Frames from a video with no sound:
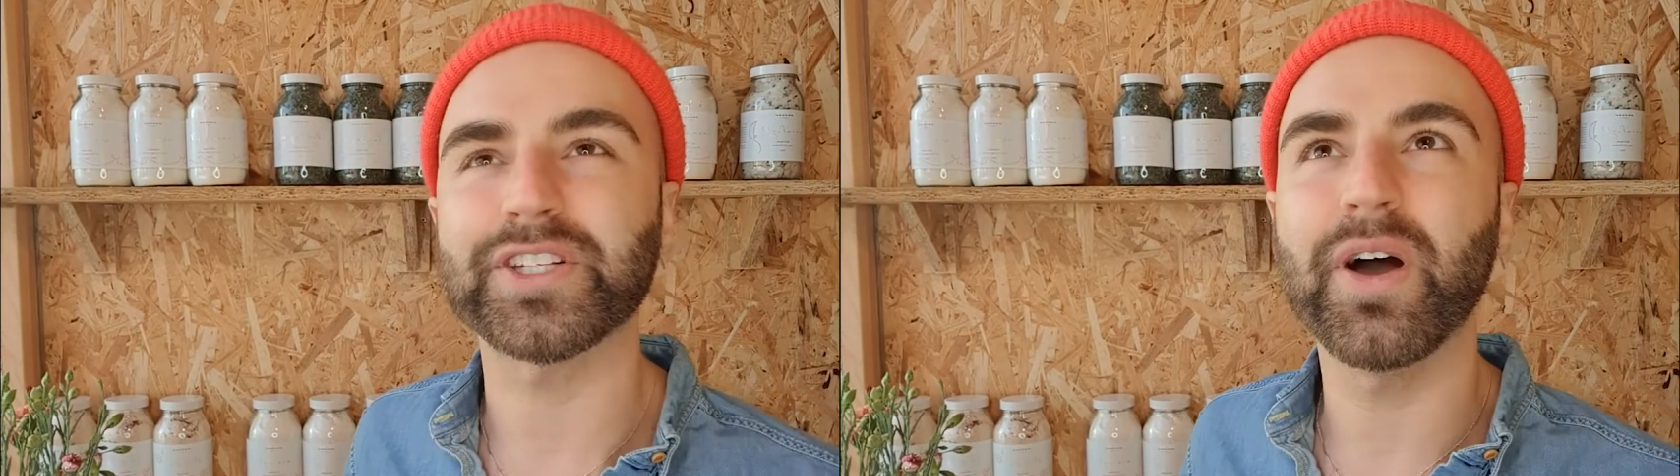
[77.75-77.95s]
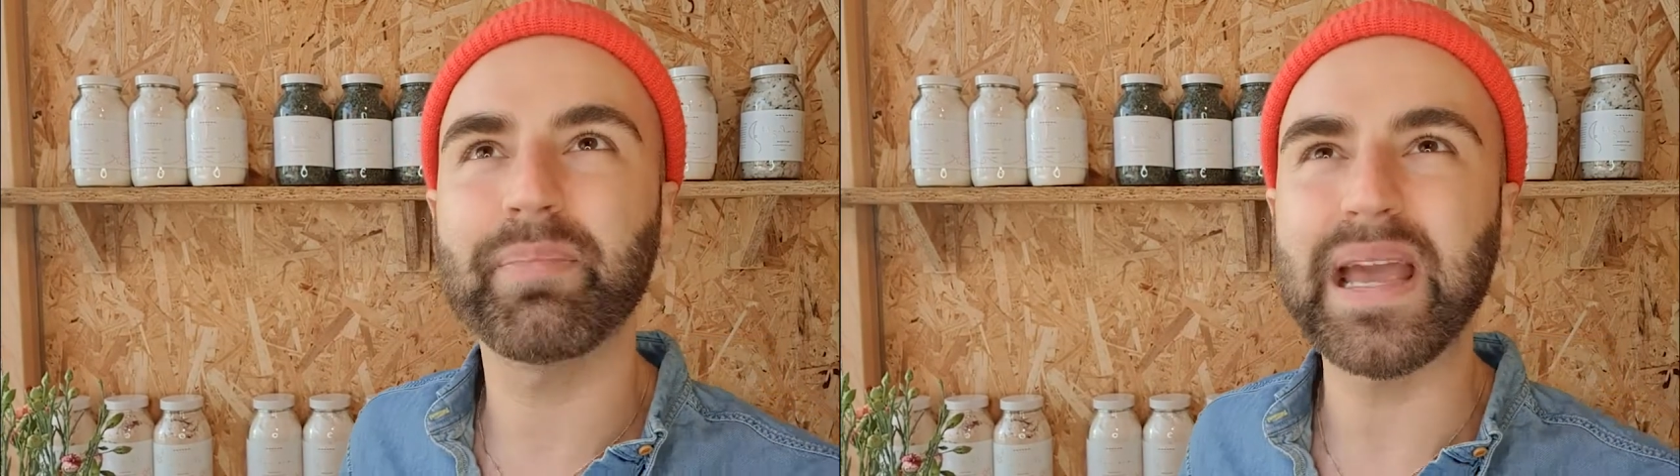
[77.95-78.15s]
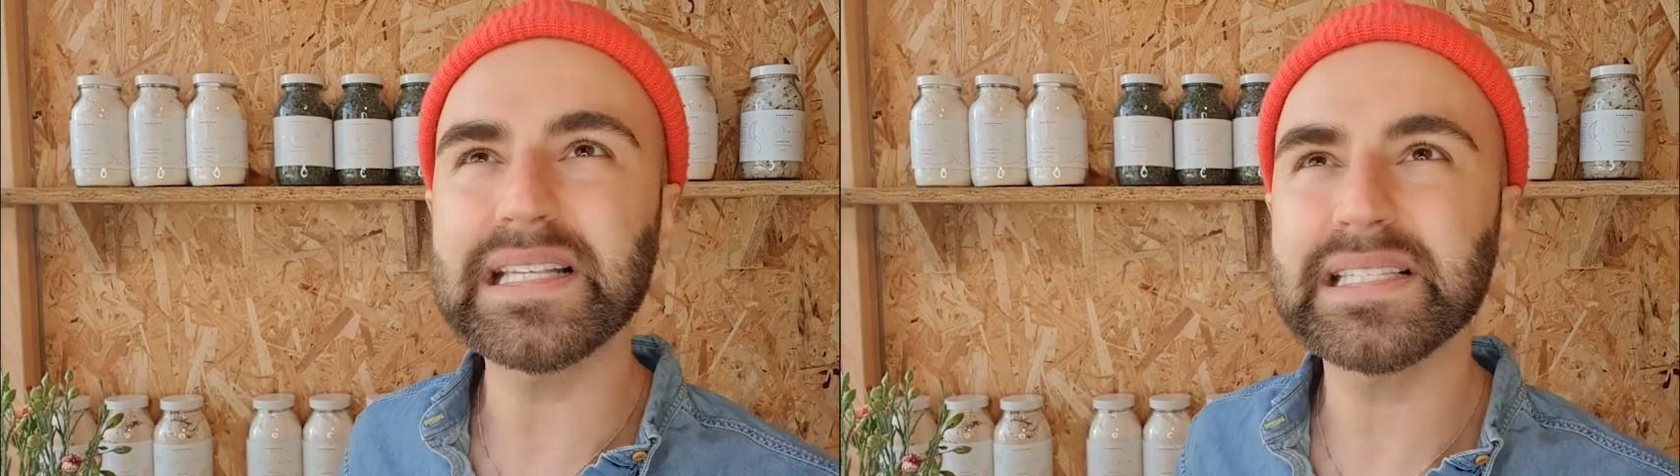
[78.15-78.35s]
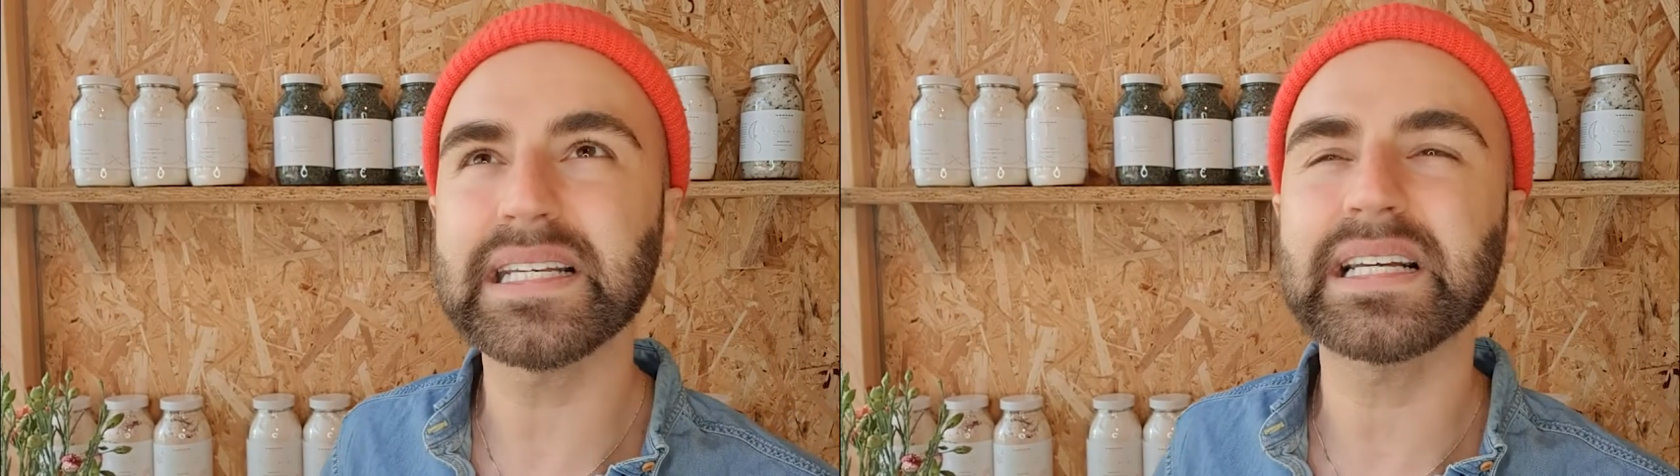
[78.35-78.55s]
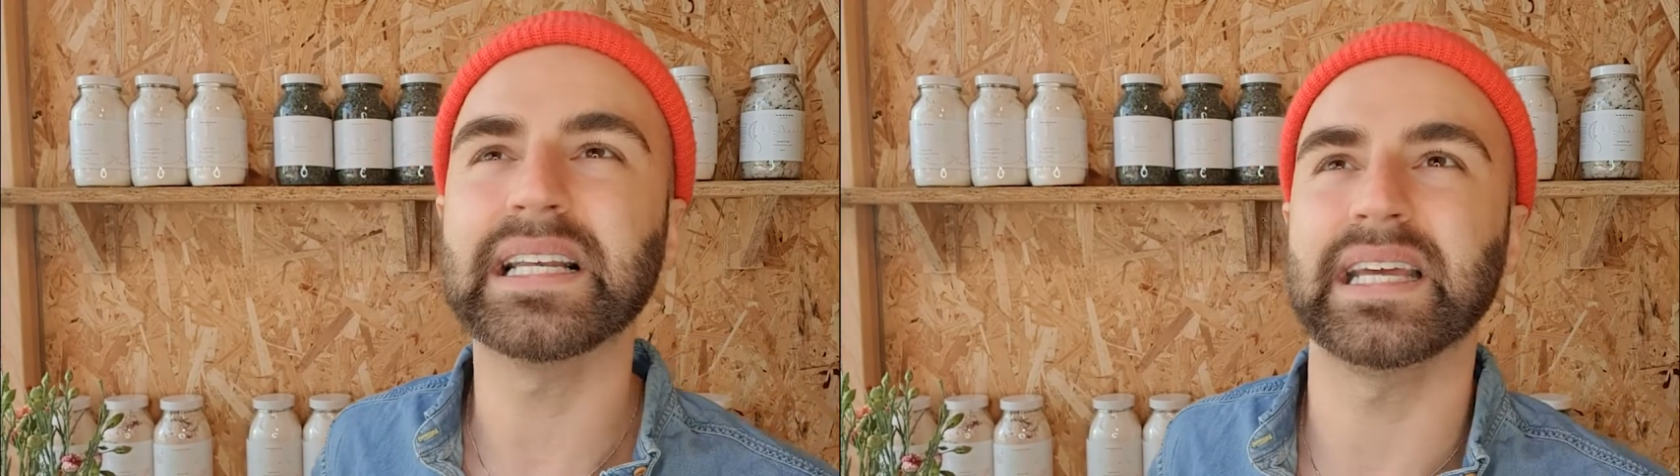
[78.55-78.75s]
So I
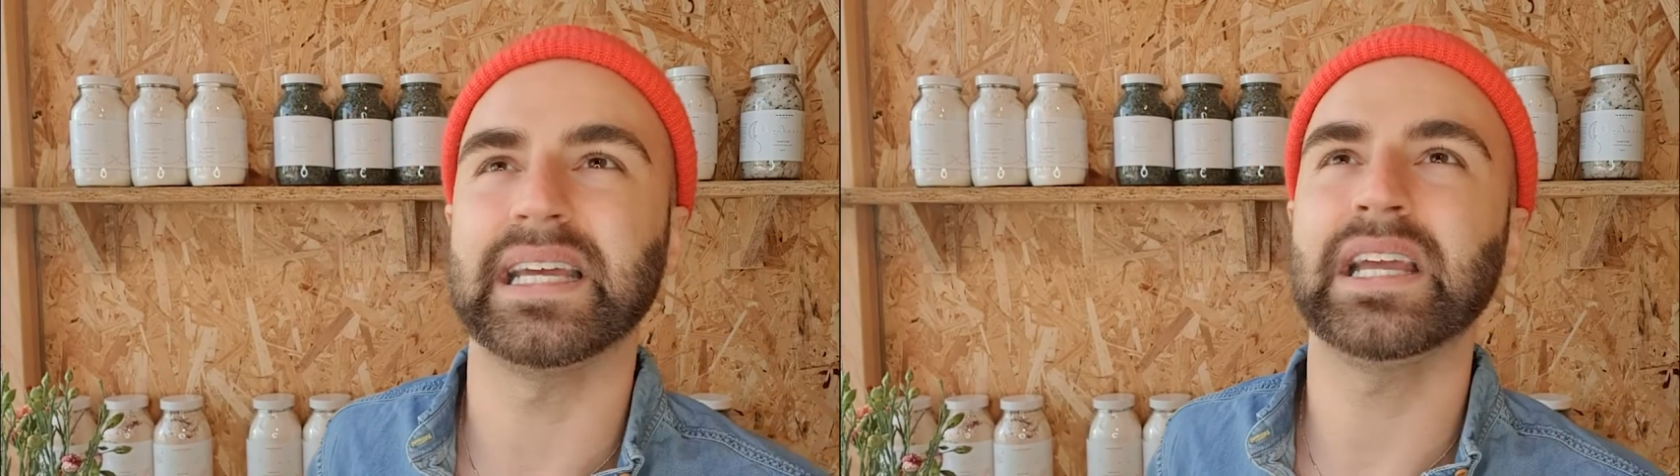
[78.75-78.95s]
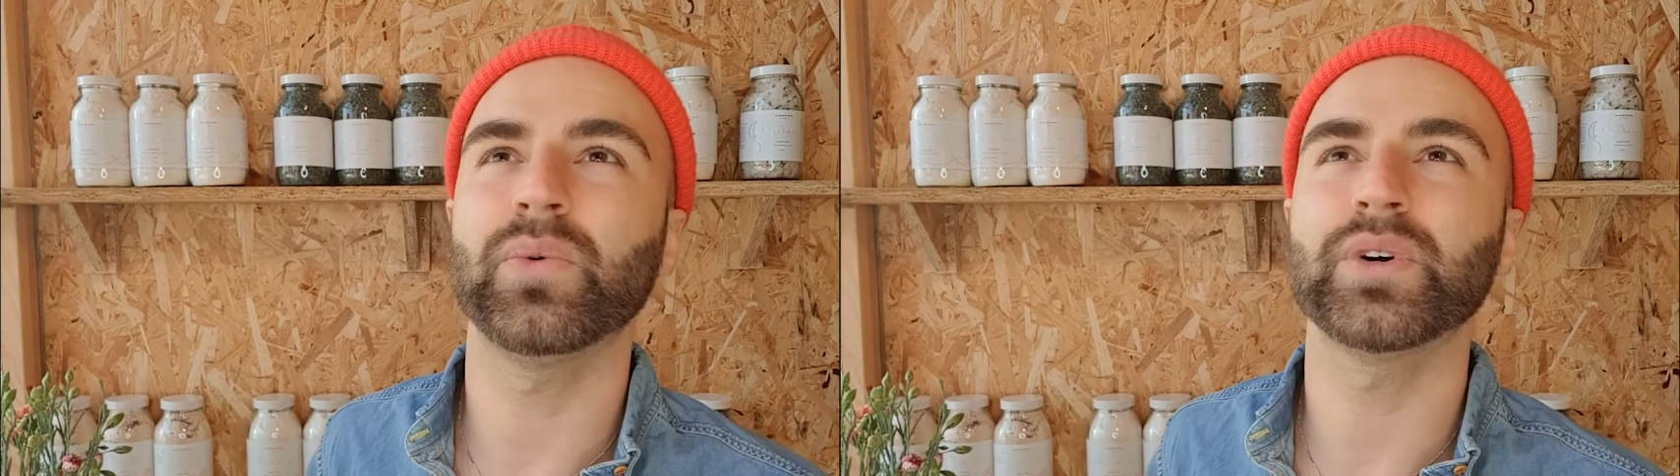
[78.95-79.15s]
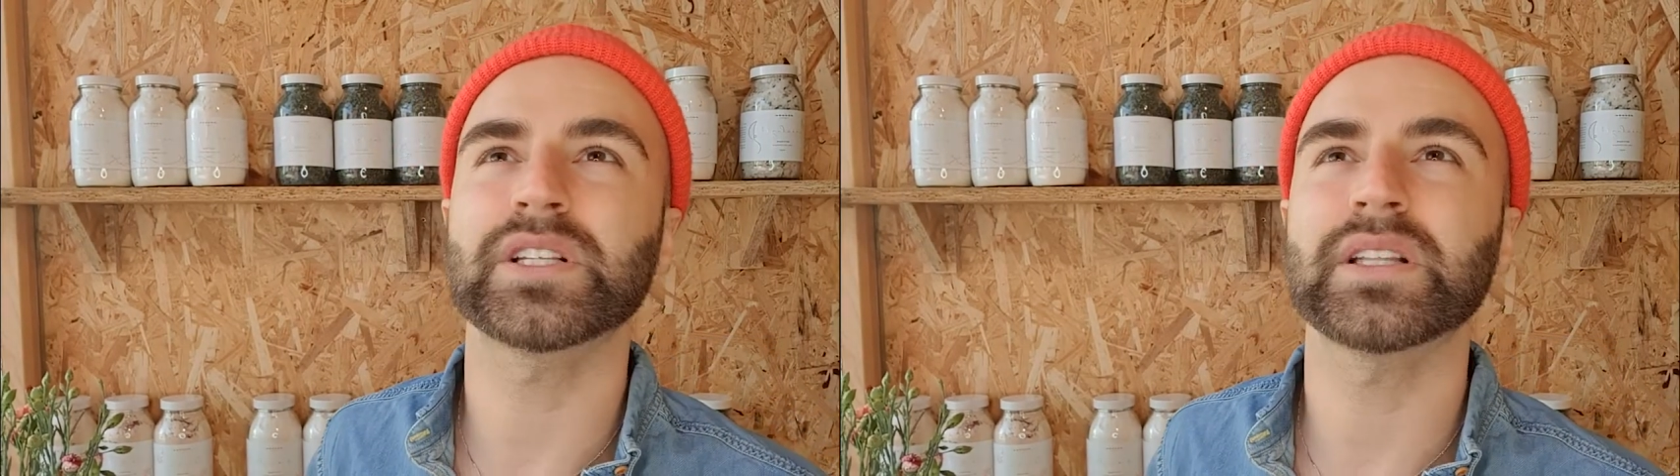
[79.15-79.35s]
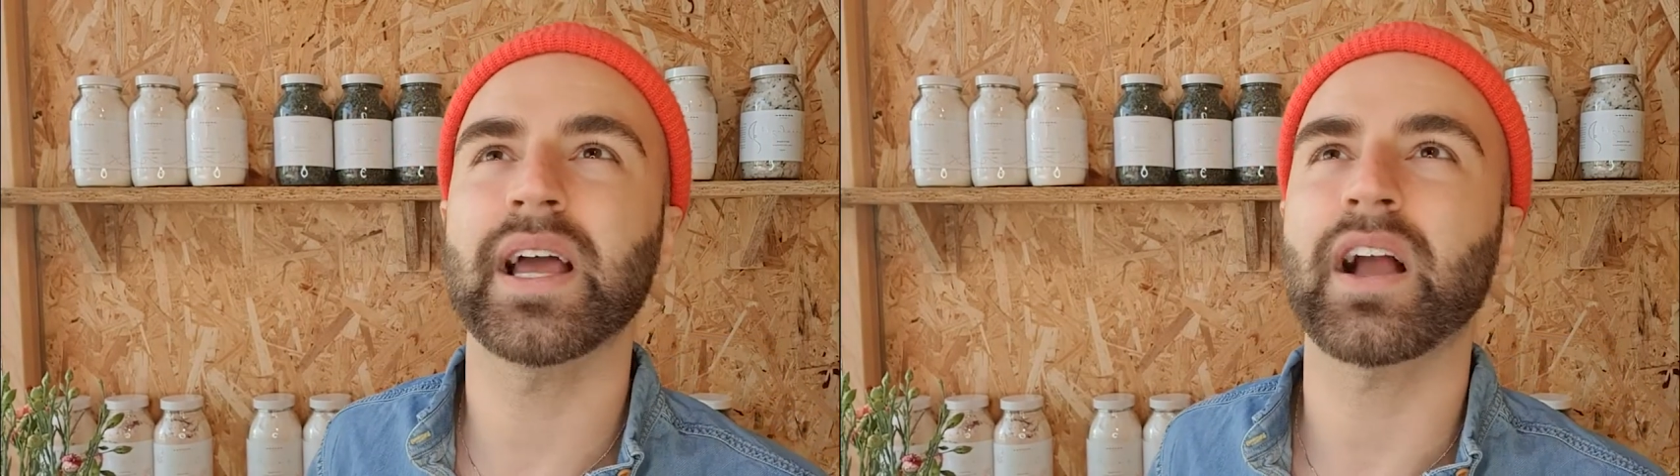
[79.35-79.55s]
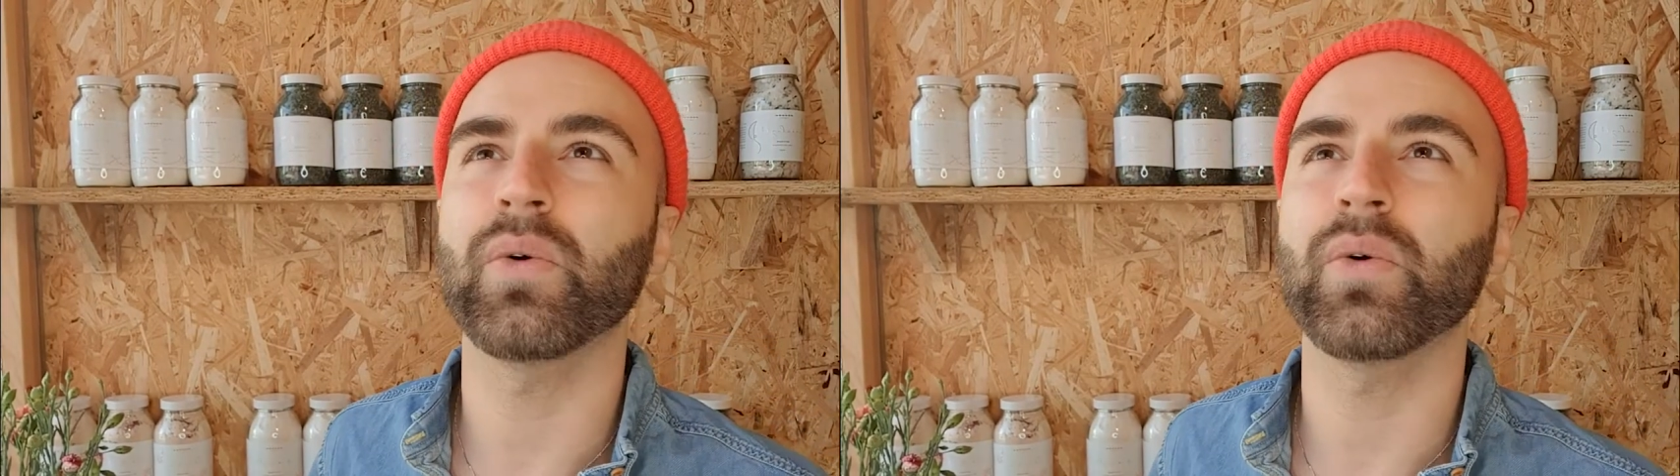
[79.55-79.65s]
basically was like,